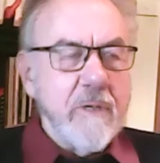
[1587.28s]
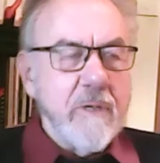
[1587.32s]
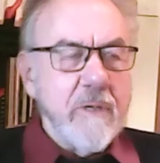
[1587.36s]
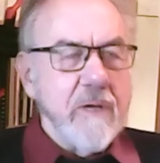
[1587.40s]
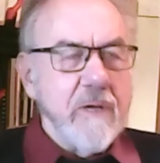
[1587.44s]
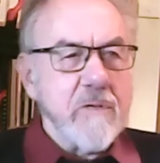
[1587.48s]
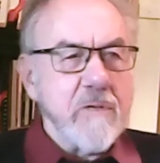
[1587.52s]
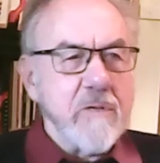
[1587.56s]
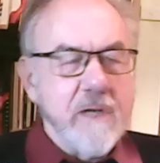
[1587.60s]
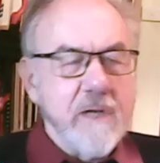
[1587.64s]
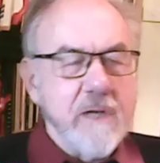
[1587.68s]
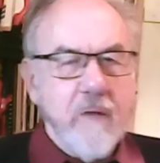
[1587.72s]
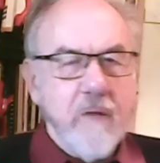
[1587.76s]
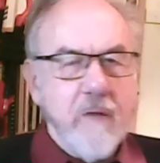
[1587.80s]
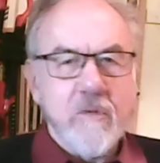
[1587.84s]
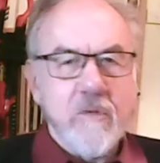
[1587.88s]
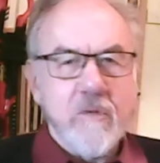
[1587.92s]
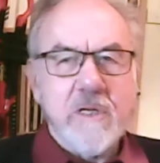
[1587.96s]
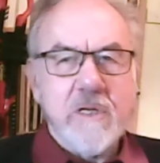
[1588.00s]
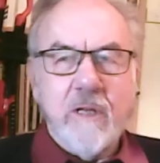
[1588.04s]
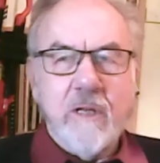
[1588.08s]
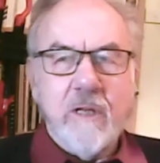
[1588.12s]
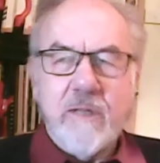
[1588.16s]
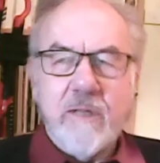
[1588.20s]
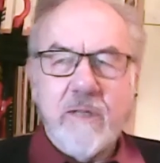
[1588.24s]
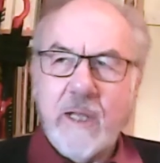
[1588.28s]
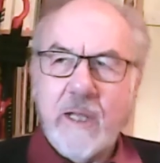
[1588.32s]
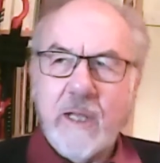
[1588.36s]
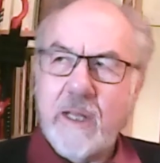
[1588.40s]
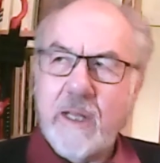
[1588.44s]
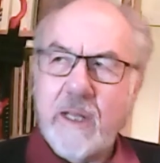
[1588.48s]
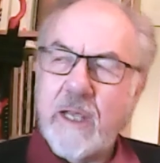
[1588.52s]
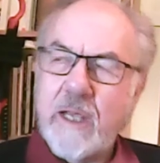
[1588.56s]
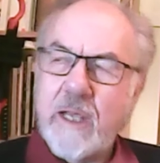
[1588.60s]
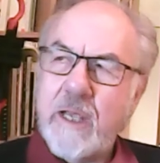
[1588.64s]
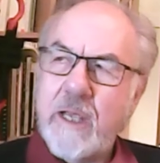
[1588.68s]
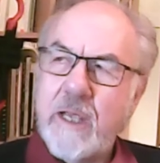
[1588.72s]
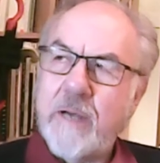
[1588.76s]
was an interesting thing.
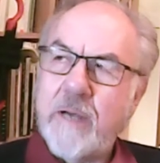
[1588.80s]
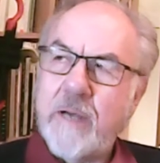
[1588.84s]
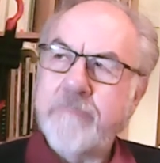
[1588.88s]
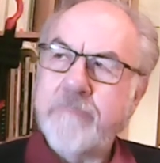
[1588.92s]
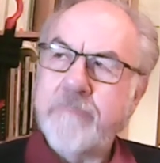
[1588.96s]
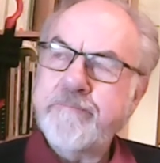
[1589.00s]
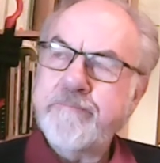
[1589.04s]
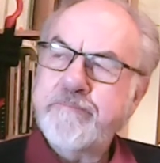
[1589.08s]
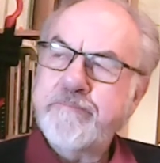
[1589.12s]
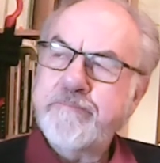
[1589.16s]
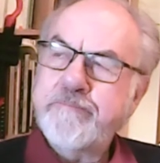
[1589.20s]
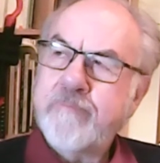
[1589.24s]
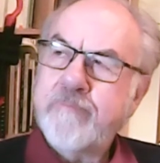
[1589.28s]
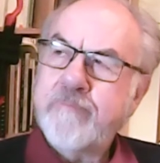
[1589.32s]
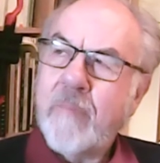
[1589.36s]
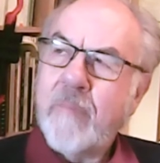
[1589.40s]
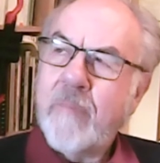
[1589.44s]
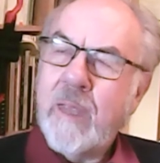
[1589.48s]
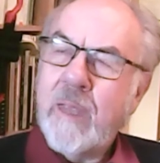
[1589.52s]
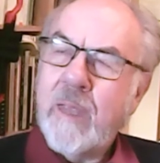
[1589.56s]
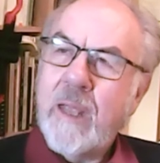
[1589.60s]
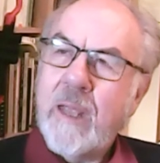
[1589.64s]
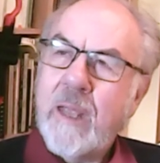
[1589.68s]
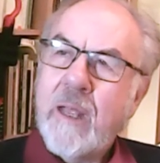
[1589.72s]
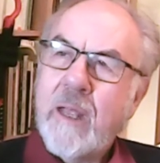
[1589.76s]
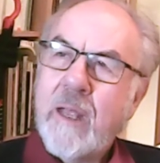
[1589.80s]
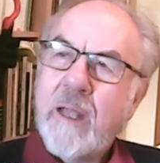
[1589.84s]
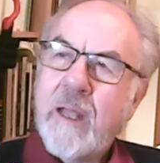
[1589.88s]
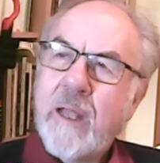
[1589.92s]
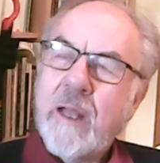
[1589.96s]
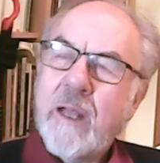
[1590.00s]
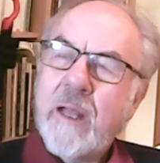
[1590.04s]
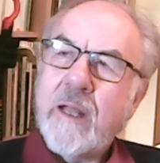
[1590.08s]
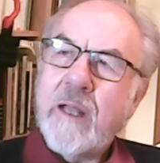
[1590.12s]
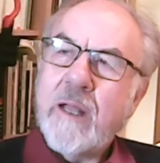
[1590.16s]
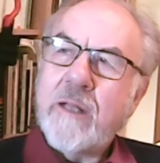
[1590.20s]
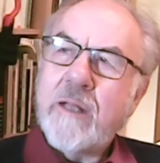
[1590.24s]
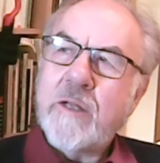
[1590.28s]
The
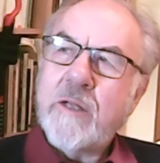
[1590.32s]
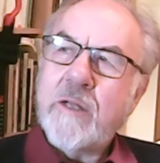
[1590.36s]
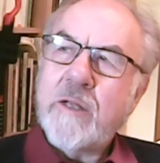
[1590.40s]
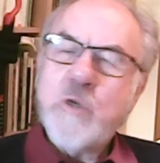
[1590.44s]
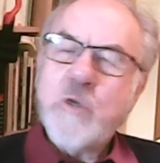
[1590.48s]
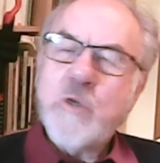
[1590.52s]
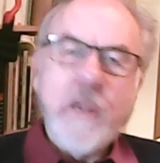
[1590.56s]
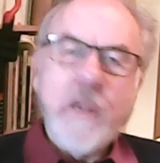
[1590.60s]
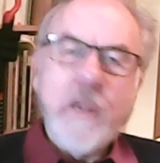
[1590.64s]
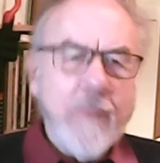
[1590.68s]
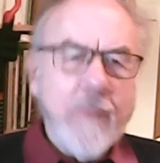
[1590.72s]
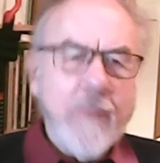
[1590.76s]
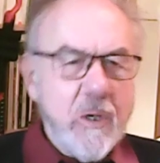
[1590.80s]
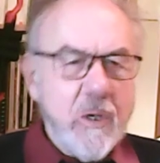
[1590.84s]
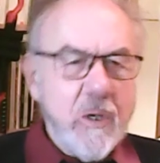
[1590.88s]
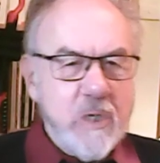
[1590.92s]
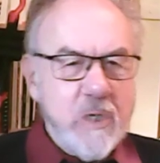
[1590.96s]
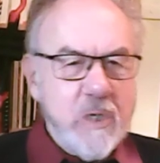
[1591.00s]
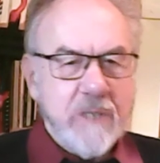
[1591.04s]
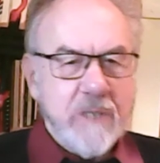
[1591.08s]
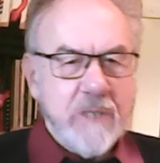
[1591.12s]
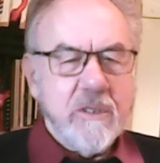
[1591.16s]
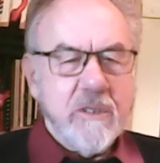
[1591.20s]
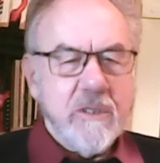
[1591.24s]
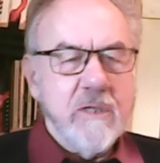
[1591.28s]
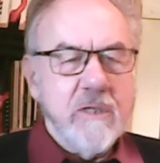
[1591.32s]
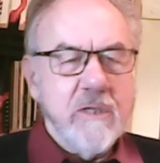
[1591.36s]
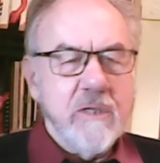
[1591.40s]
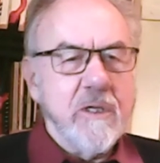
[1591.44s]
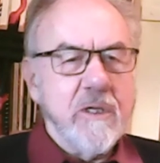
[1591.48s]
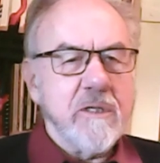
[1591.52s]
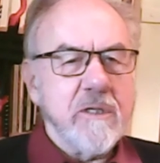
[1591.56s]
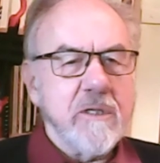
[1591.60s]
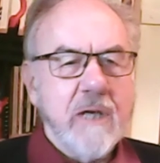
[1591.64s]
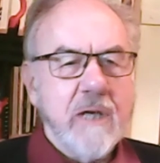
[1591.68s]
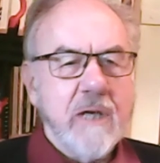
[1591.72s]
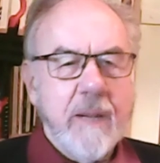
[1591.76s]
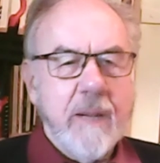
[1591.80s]
the jumbo jets had
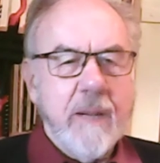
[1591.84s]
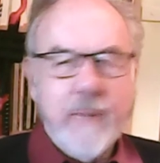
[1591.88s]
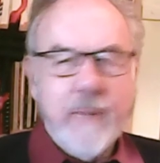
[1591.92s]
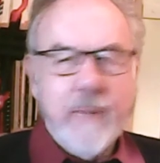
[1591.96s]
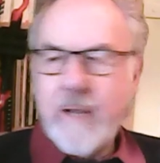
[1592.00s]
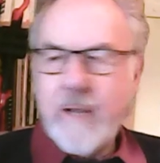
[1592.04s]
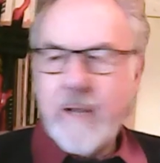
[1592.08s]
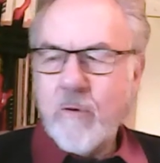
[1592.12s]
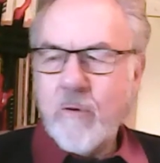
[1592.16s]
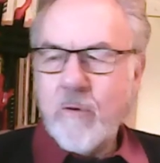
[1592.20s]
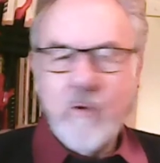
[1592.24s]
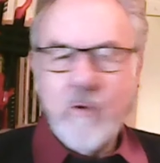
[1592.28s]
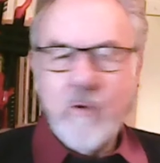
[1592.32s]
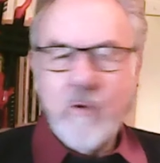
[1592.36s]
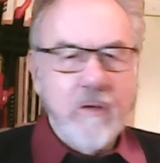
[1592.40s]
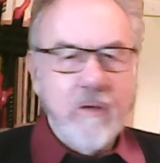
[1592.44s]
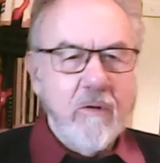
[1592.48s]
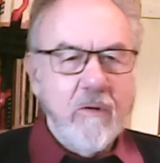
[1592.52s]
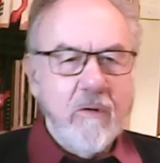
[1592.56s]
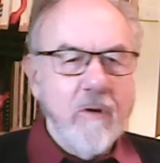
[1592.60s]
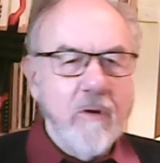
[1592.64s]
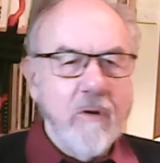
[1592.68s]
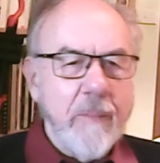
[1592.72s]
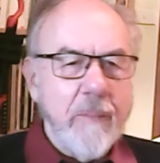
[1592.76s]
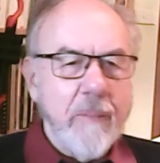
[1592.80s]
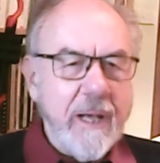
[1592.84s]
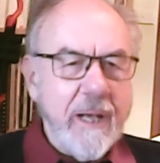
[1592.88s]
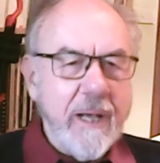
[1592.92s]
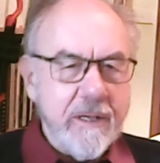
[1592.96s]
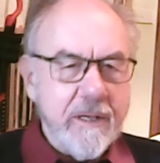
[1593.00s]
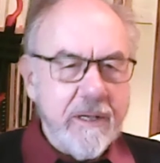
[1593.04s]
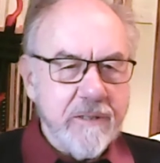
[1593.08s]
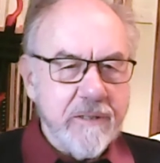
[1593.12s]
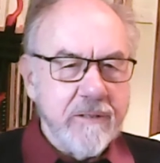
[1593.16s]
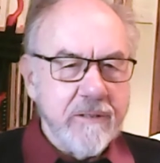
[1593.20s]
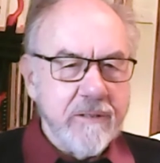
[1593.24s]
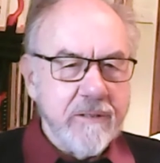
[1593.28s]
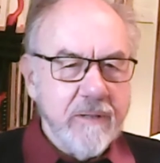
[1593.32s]
just come and they're all all a buzz.
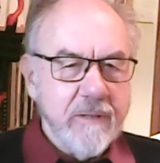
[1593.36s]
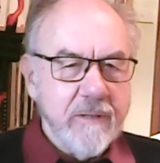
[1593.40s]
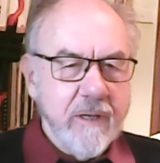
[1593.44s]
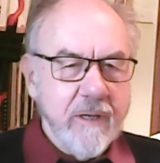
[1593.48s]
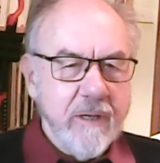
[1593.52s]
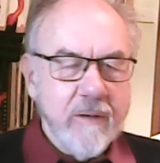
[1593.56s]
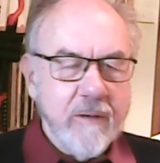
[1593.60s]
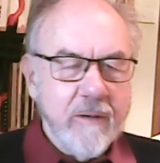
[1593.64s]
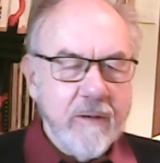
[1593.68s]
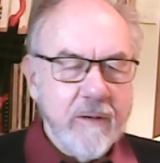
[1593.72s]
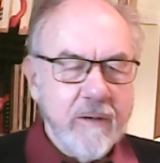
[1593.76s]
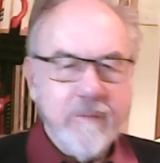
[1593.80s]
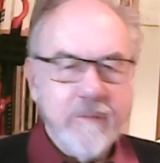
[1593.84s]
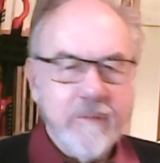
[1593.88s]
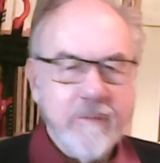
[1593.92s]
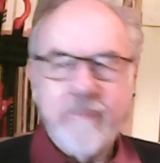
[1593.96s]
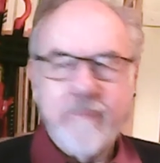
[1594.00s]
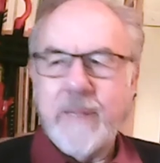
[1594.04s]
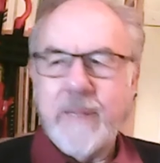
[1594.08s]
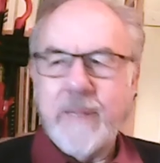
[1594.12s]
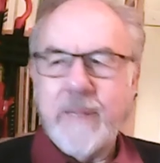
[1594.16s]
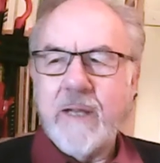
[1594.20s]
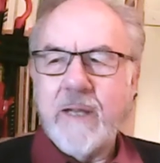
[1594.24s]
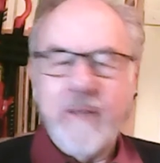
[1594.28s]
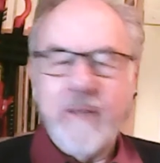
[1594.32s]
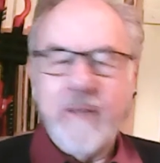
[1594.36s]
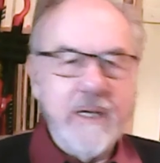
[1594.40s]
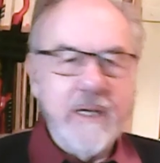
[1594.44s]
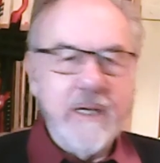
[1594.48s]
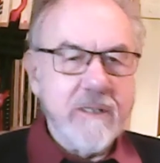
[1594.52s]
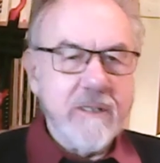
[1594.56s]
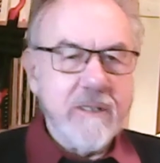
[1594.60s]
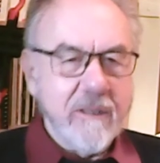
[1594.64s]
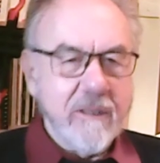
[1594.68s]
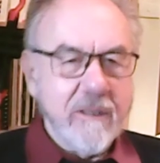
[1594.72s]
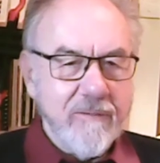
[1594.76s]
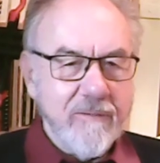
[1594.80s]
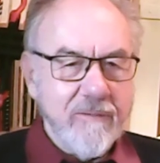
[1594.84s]
You know, big things
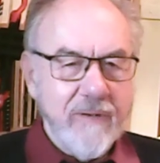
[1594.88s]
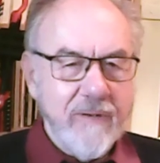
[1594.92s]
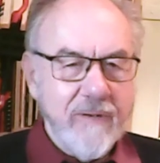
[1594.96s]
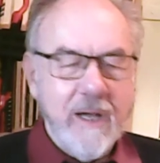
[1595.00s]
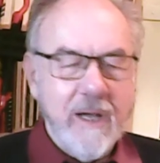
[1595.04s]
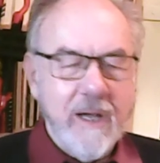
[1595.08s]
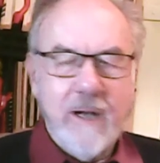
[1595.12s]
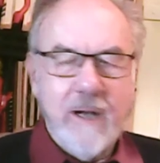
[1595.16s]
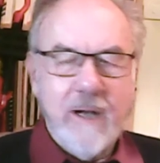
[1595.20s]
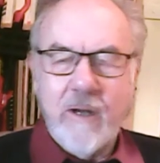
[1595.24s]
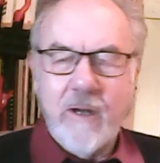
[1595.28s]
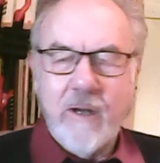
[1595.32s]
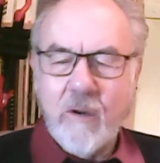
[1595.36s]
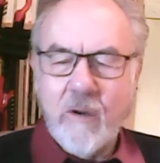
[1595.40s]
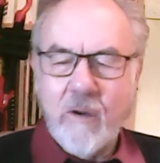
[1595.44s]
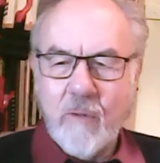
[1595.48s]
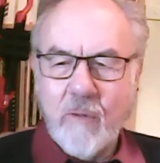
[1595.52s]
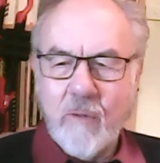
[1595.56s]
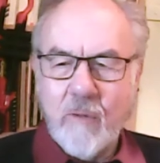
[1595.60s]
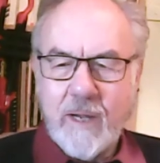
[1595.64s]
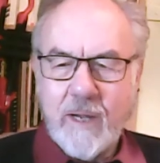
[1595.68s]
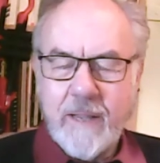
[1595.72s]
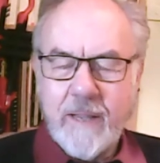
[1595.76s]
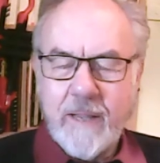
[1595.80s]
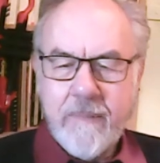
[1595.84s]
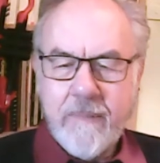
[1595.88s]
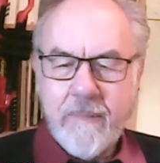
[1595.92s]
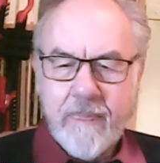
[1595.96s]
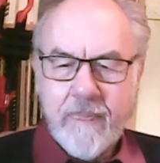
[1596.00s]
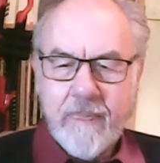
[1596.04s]
that could fly a long way.